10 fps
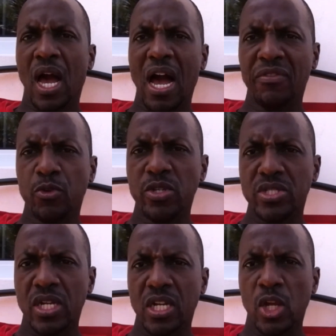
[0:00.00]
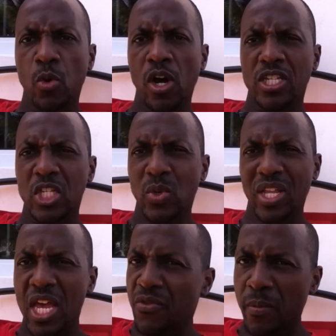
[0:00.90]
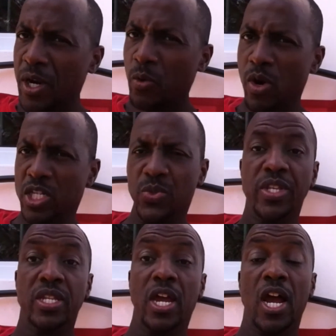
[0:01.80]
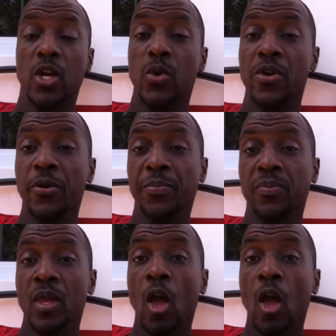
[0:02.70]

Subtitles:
Having crystal clear water is what everybody wants within their aquarium.